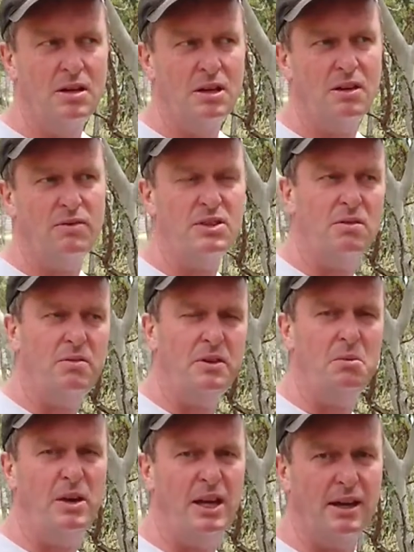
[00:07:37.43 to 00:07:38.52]
Give yourself
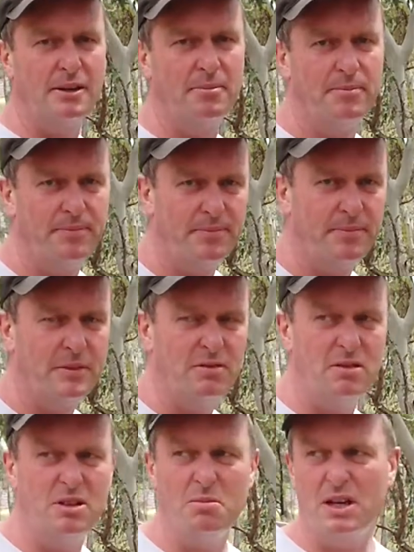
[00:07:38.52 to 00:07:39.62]
feedback. If
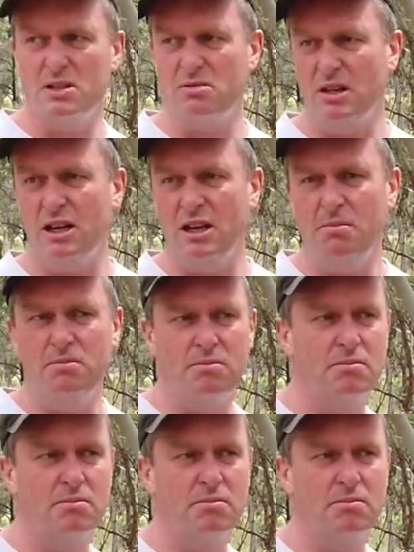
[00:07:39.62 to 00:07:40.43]
you're in the Mastery Club,